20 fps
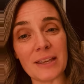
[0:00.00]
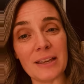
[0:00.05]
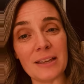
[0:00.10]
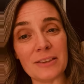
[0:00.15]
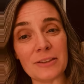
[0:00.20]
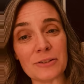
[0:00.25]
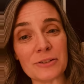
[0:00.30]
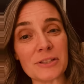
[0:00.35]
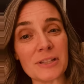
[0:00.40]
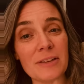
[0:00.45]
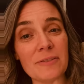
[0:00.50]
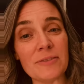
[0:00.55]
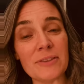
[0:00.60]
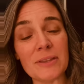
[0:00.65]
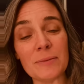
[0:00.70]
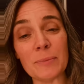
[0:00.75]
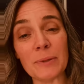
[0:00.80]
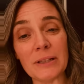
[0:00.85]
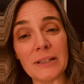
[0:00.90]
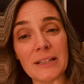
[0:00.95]
There's even
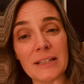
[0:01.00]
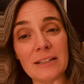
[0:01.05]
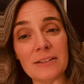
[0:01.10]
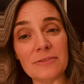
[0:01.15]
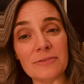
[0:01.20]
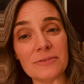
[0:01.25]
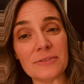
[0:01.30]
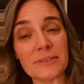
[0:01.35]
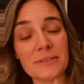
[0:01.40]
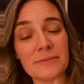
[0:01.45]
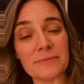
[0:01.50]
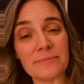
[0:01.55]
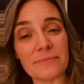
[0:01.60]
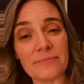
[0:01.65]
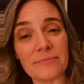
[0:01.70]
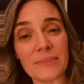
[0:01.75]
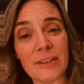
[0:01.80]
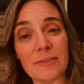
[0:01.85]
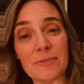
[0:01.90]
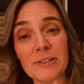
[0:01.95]
the belief,
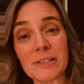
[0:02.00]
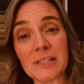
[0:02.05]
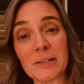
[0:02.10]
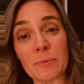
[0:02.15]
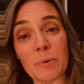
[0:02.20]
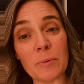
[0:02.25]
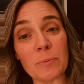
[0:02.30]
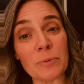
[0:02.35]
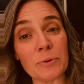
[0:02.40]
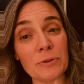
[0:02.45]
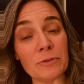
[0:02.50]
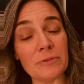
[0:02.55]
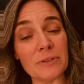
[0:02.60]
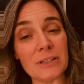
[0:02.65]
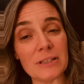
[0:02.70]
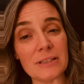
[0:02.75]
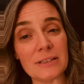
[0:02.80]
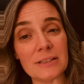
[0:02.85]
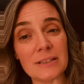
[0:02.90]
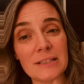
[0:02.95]
even somewhat
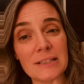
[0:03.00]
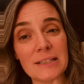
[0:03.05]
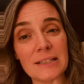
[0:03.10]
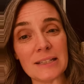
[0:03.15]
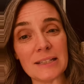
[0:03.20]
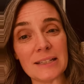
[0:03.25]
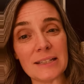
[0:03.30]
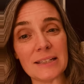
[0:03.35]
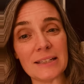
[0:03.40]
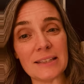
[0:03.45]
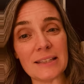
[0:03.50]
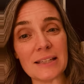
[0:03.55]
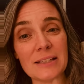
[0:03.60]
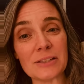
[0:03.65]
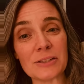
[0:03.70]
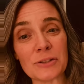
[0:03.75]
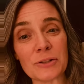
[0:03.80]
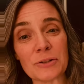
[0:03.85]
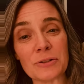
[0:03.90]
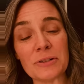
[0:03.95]
proven, that
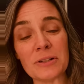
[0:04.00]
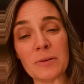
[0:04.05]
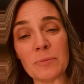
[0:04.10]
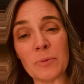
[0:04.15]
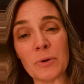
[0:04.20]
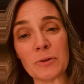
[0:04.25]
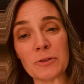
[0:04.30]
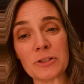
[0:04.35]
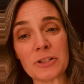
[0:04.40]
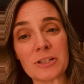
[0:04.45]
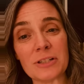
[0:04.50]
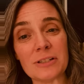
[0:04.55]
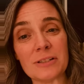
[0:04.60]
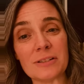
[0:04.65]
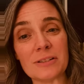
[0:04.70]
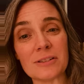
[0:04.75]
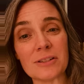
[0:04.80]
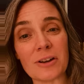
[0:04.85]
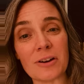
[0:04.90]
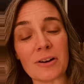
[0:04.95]
certain
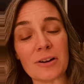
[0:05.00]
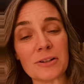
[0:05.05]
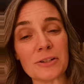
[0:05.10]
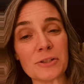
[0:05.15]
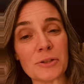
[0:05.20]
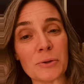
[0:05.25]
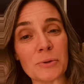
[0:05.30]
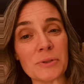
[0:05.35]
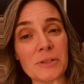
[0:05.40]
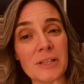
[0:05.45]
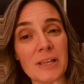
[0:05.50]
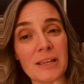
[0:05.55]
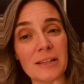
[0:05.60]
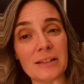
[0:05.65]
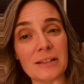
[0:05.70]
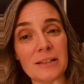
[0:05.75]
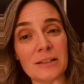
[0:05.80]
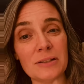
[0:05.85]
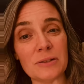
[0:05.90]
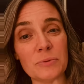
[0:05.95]
emotions are
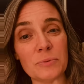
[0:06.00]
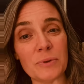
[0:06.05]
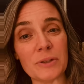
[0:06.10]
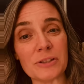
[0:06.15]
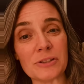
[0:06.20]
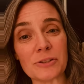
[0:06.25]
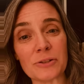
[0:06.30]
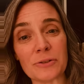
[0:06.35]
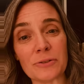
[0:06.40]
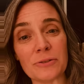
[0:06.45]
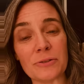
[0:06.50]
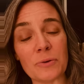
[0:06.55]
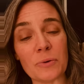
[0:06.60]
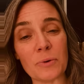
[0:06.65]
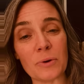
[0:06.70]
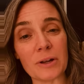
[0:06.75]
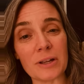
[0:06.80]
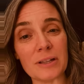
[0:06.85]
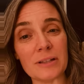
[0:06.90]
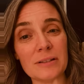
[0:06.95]
associated with certain
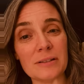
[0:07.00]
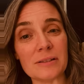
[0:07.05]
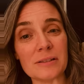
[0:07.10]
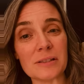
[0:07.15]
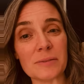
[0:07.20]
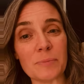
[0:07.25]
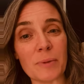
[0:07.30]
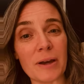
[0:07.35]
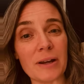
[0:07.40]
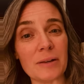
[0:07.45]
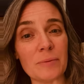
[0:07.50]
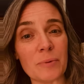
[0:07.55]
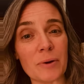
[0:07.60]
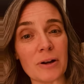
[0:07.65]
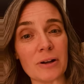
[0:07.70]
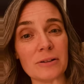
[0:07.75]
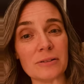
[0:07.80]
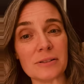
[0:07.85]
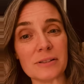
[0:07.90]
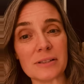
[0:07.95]
organs, body
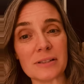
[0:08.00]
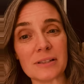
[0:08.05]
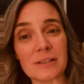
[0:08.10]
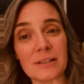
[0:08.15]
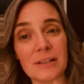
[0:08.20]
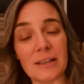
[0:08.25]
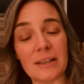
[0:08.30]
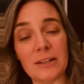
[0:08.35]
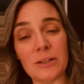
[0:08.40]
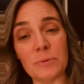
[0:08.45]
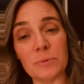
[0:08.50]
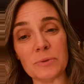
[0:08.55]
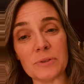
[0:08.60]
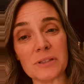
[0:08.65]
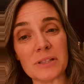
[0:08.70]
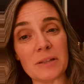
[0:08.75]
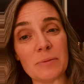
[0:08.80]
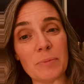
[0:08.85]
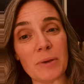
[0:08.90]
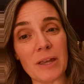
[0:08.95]
parts, and you will
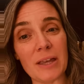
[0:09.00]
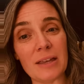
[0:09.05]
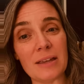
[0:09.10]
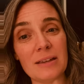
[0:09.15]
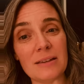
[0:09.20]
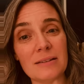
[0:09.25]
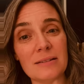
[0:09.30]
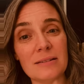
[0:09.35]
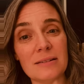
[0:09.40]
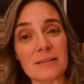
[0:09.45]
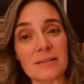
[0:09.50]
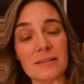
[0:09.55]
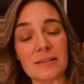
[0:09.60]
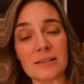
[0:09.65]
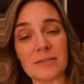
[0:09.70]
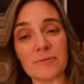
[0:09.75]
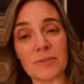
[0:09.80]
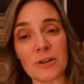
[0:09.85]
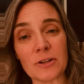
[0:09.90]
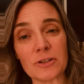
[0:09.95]
see pain,
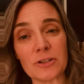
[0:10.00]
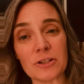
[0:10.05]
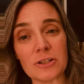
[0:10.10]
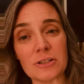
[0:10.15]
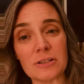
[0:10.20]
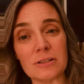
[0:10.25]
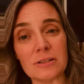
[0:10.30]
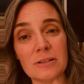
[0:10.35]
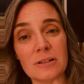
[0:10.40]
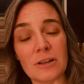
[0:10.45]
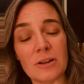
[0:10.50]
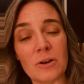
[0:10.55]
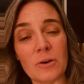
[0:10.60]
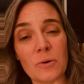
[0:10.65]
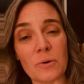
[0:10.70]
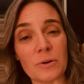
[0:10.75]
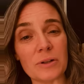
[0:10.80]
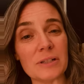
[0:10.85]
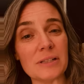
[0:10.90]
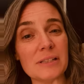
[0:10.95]
dysfunction,
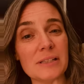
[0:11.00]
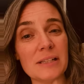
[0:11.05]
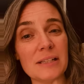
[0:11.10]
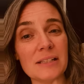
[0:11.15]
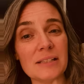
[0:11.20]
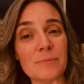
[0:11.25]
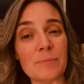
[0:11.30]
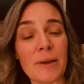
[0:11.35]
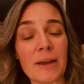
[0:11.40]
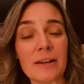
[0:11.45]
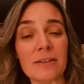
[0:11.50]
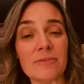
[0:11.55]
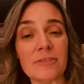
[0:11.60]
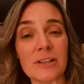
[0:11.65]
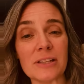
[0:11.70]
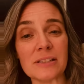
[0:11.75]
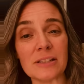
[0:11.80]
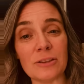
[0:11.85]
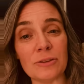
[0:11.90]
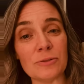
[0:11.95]
or disease
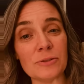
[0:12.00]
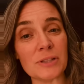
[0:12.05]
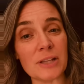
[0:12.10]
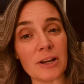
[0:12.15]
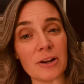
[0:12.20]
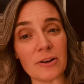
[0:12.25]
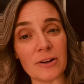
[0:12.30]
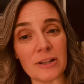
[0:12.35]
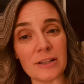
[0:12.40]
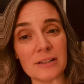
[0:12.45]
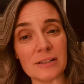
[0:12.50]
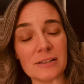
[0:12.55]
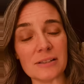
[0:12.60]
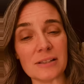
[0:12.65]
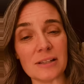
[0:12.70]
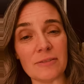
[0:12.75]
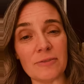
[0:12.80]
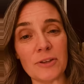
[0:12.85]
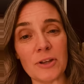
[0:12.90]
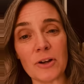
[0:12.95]
manifest in those
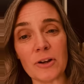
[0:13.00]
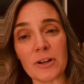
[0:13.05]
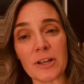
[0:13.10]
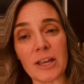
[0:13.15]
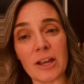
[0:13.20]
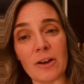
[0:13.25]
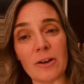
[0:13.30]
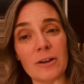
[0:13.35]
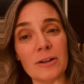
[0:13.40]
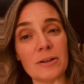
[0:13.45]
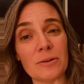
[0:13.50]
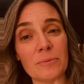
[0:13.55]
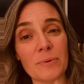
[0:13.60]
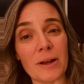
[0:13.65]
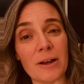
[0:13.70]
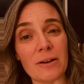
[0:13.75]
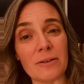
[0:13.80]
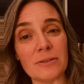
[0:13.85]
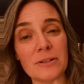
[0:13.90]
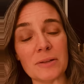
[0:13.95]
areas if you are carrying
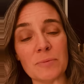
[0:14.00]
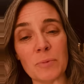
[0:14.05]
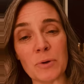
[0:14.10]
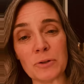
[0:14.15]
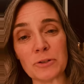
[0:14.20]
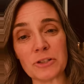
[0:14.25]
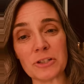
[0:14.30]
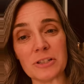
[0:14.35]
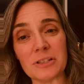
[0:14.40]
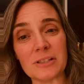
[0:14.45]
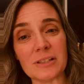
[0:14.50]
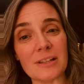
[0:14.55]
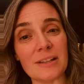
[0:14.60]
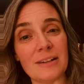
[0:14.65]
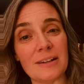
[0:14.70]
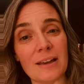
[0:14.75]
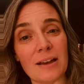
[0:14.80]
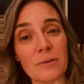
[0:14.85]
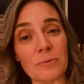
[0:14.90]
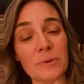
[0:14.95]
around emotions
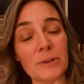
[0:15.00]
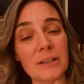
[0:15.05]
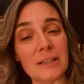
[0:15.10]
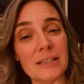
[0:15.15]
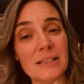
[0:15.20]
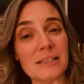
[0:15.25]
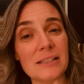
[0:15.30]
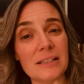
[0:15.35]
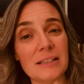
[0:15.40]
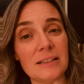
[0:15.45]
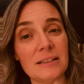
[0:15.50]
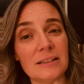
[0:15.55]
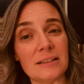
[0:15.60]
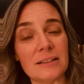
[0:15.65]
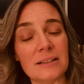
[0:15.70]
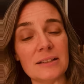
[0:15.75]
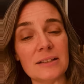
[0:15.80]
and not releasing